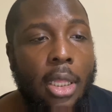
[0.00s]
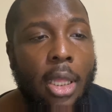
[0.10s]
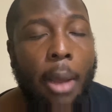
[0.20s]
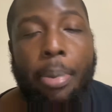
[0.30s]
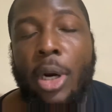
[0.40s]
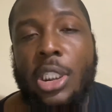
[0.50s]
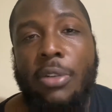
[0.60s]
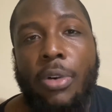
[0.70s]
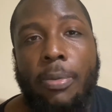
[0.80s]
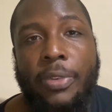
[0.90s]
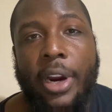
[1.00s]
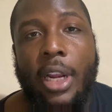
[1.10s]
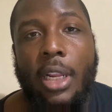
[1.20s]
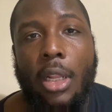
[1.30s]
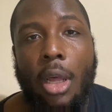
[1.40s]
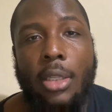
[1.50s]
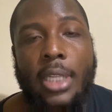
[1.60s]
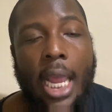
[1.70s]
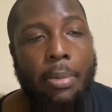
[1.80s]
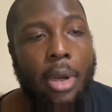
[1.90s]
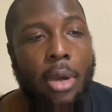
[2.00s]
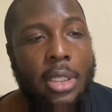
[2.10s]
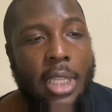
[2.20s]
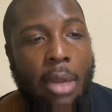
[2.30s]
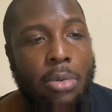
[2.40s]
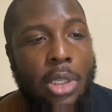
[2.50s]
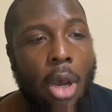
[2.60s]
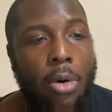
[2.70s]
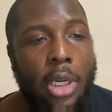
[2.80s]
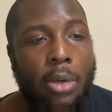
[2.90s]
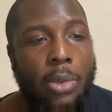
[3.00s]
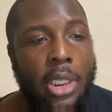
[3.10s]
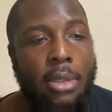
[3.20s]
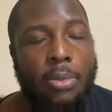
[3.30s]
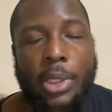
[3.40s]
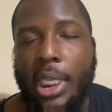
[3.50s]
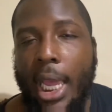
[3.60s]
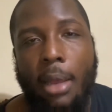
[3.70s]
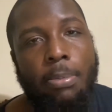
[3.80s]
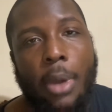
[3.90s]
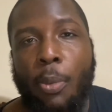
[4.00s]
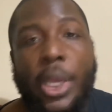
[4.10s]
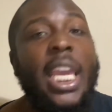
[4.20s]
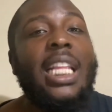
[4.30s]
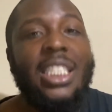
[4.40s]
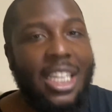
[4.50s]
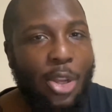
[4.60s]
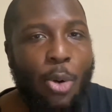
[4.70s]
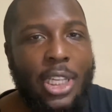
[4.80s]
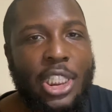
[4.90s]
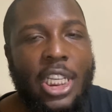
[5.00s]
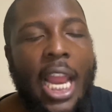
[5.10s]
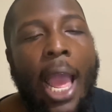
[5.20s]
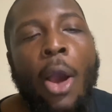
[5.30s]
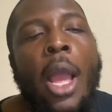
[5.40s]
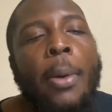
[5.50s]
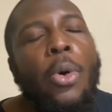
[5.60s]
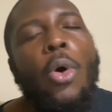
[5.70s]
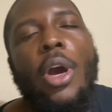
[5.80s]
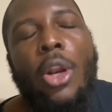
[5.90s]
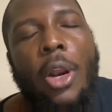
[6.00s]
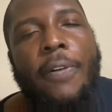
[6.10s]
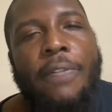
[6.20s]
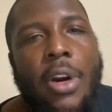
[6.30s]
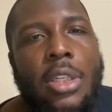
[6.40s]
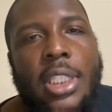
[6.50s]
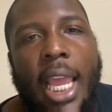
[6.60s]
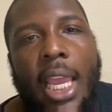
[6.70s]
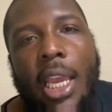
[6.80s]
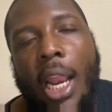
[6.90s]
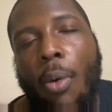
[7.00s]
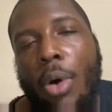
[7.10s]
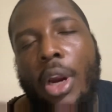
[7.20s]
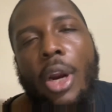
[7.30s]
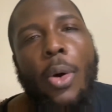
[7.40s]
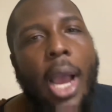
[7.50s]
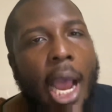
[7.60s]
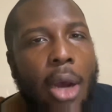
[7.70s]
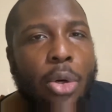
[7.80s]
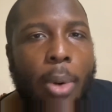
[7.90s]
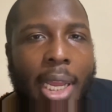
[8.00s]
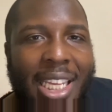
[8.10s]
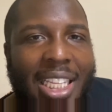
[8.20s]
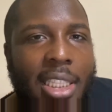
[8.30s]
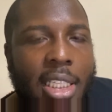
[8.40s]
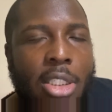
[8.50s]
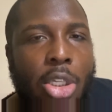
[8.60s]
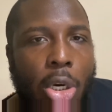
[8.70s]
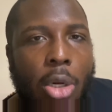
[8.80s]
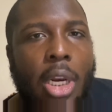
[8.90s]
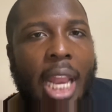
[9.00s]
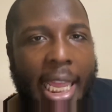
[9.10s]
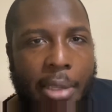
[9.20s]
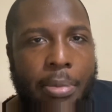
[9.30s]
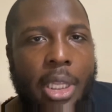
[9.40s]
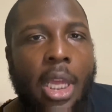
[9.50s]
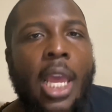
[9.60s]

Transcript: a person from a very long time ago. His name was Cody. But we get into the question now. Going on the first date, and I want to know, how do I get this girl to like me?